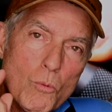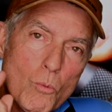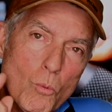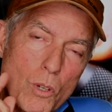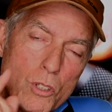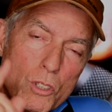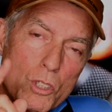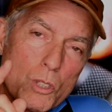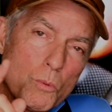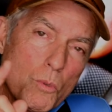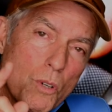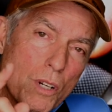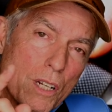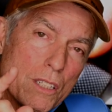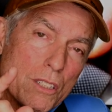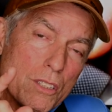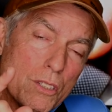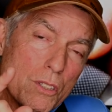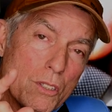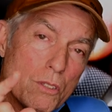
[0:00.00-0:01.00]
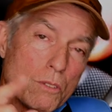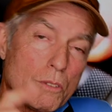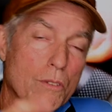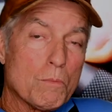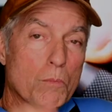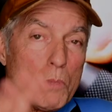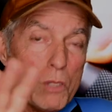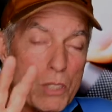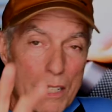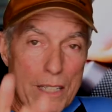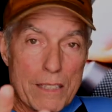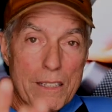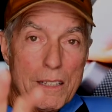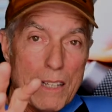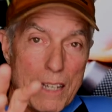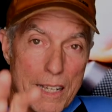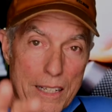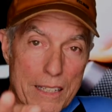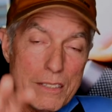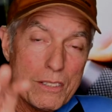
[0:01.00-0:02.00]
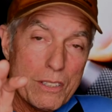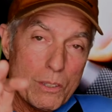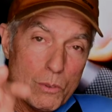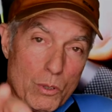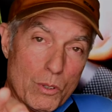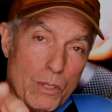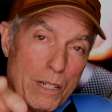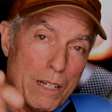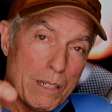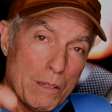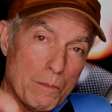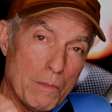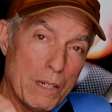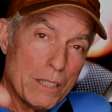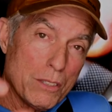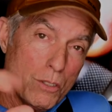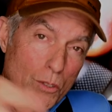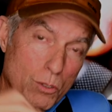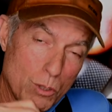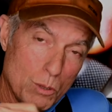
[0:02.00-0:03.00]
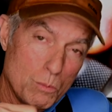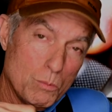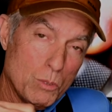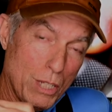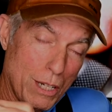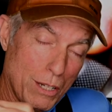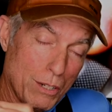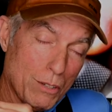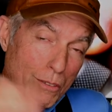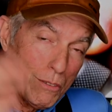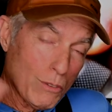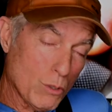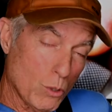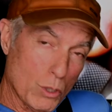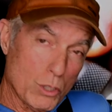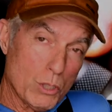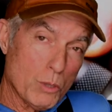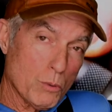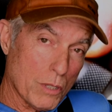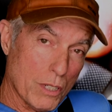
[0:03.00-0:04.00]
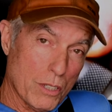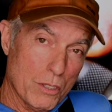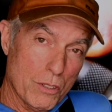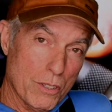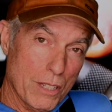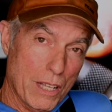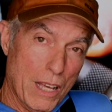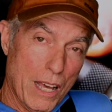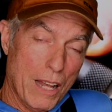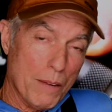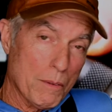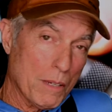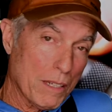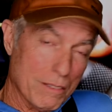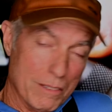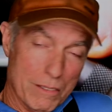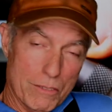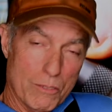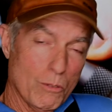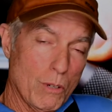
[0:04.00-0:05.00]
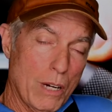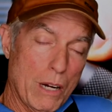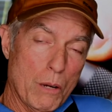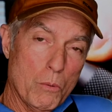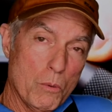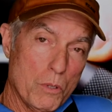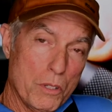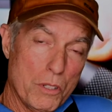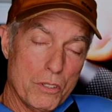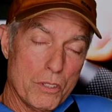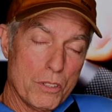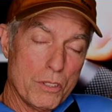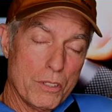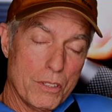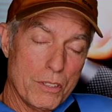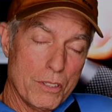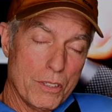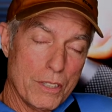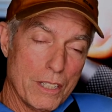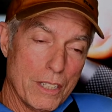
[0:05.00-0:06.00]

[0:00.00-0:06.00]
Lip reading: What you want to do, besides like and subscribe to my YouTube channel, of course you want to do that. I mean, why wouldn't you?